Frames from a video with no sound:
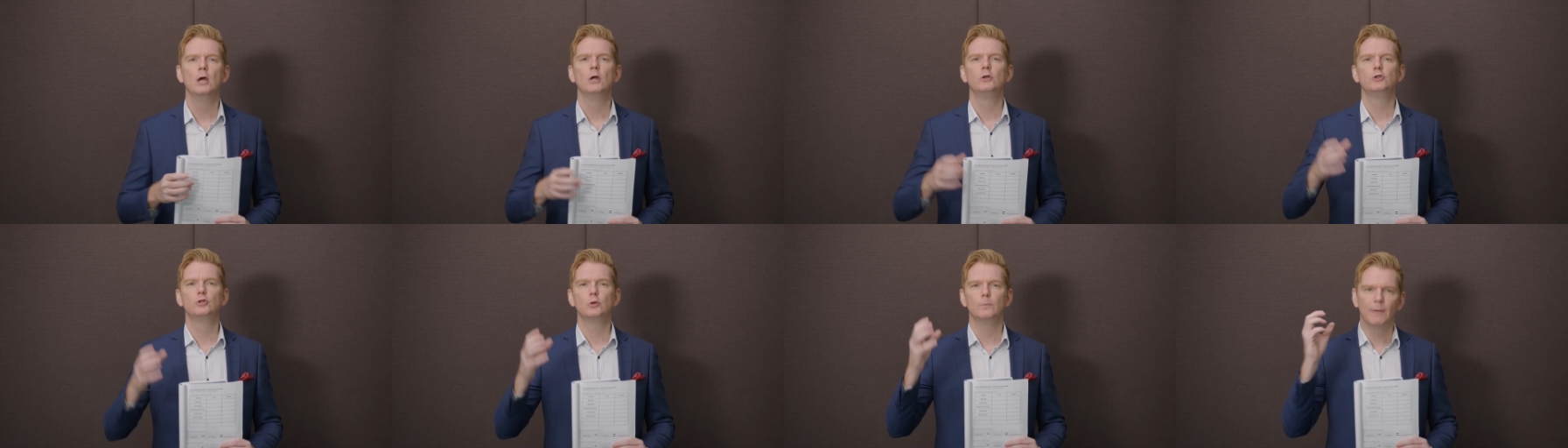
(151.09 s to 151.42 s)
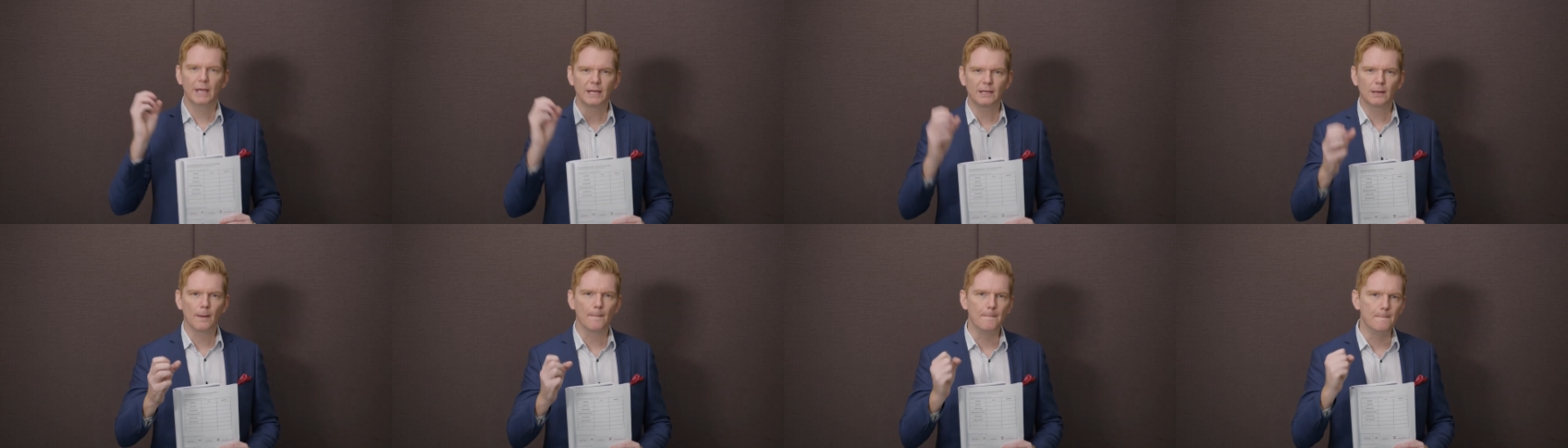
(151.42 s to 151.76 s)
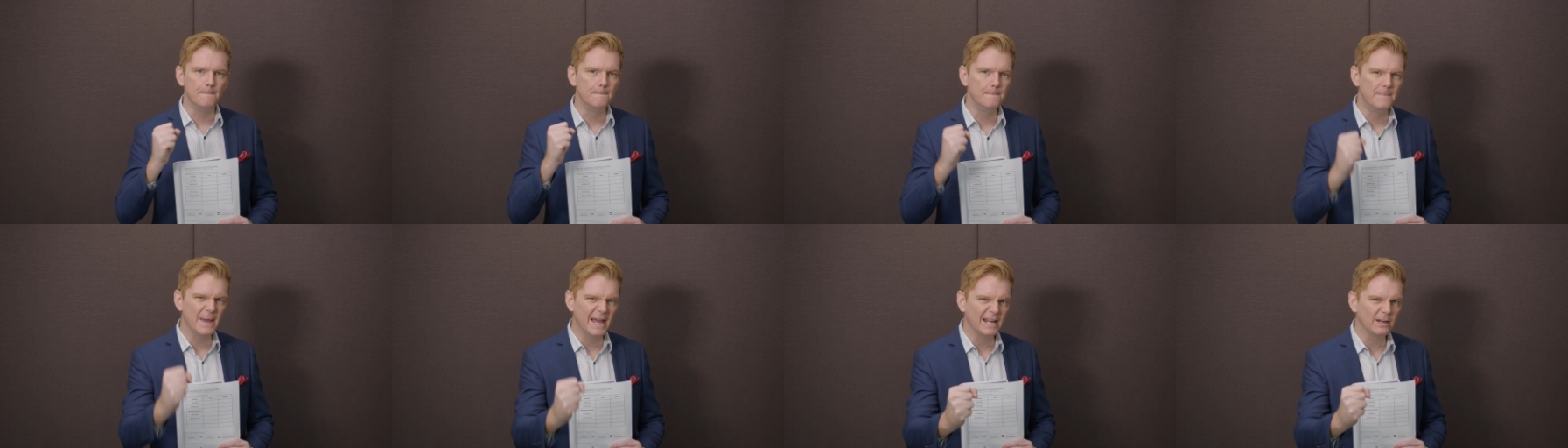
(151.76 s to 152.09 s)
to make a
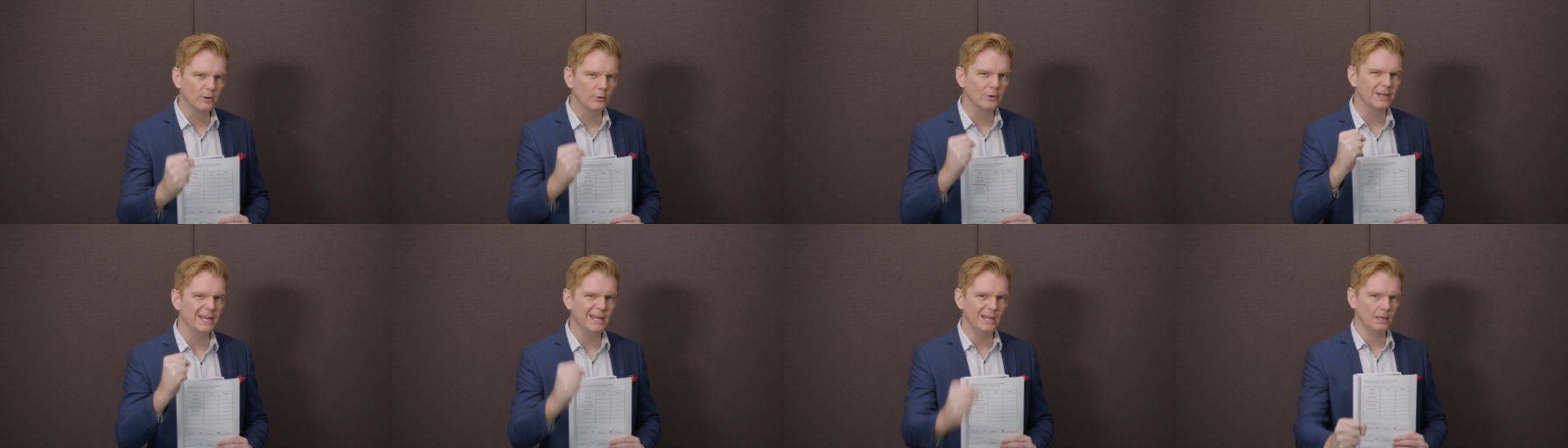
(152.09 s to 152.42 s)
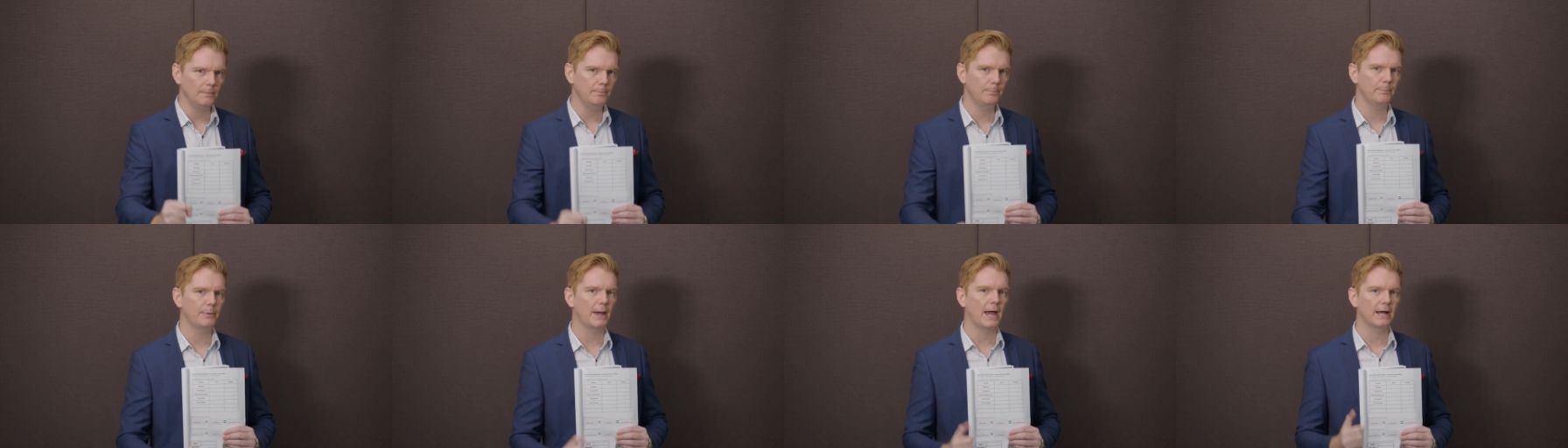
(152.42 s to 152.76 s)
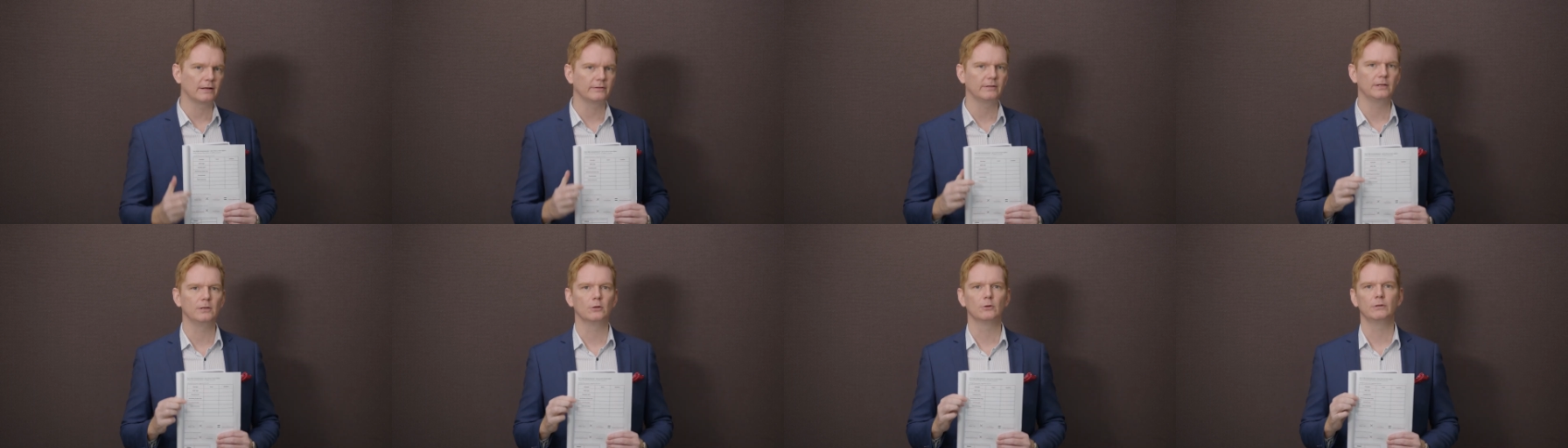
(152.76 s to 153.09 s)
better
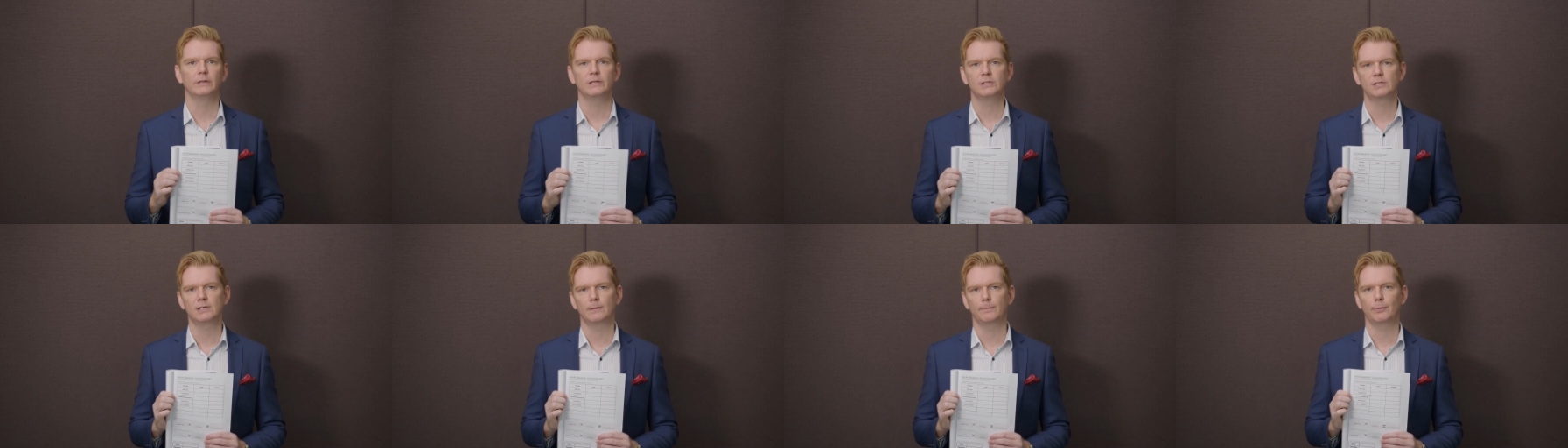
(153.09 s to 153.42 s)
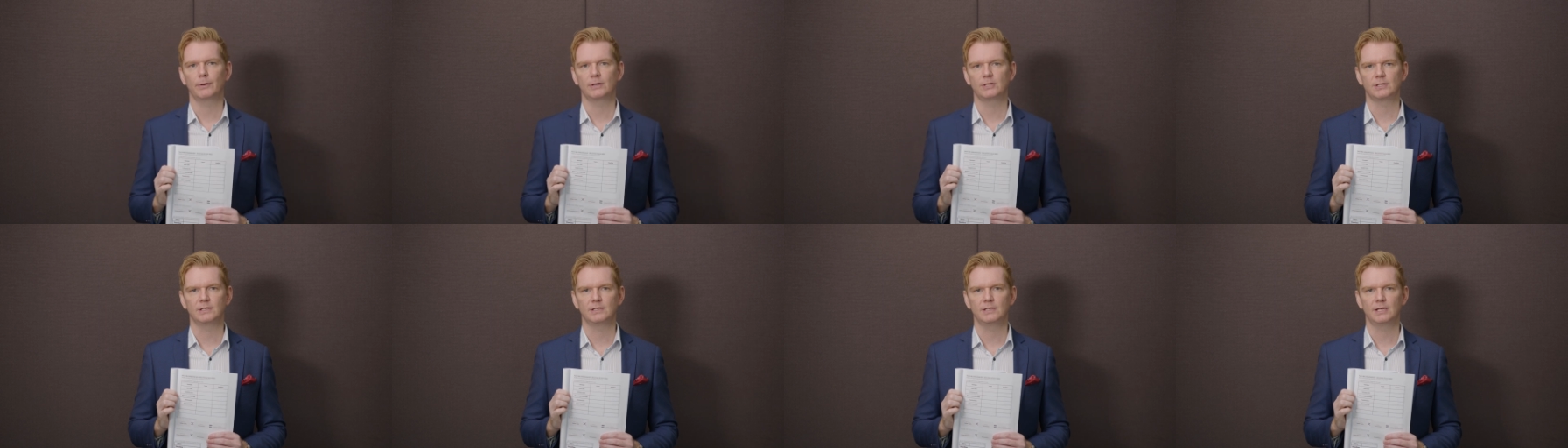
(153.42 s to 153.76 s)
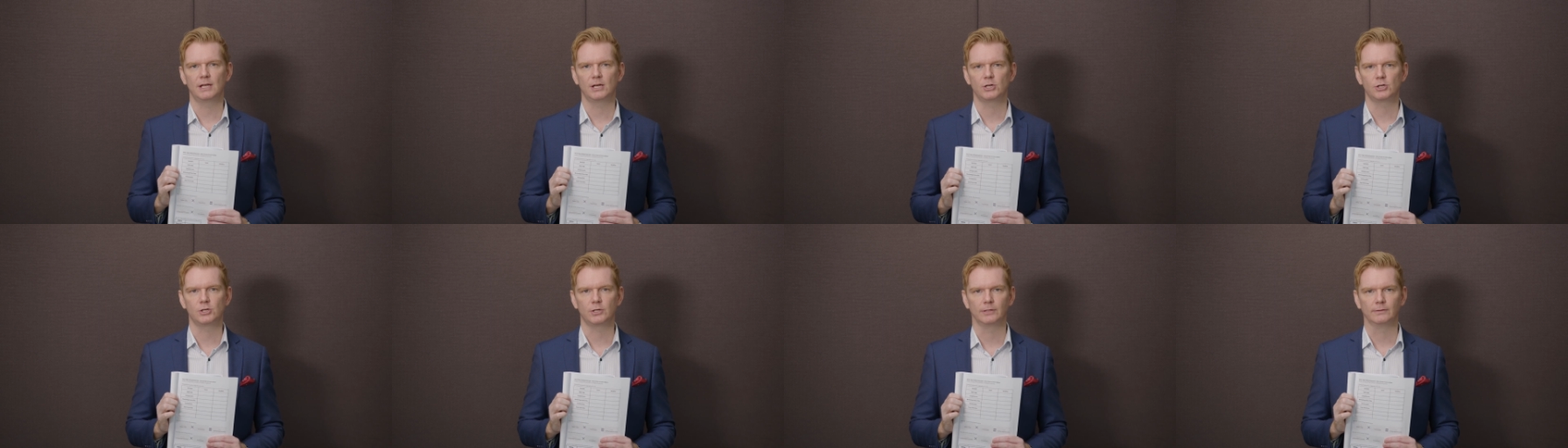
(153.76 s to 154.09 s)
impact in your listing
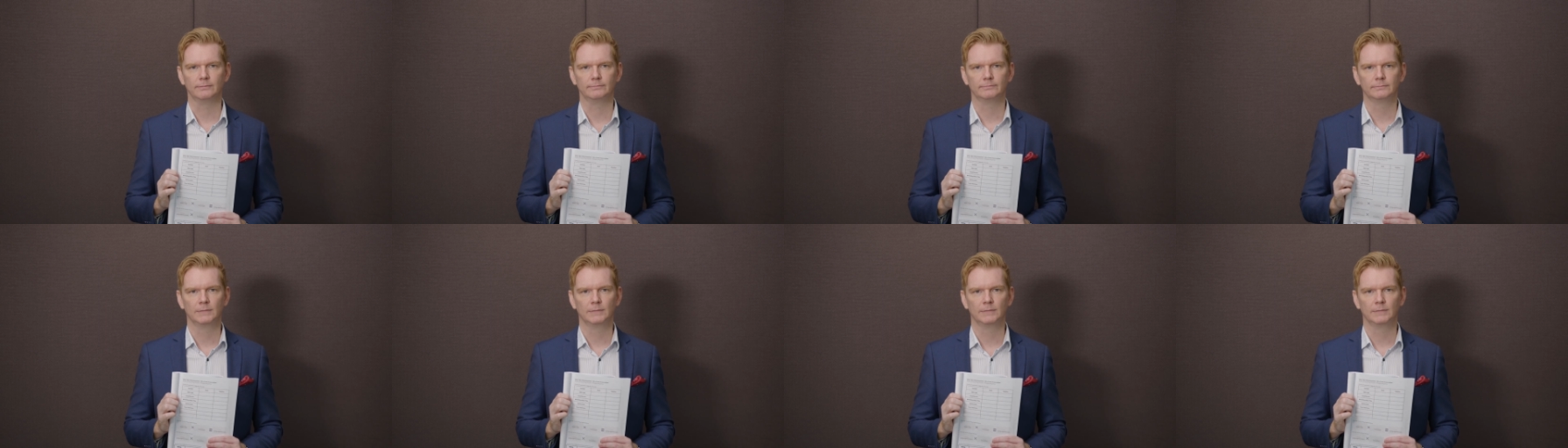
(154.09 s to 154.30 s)
presentation?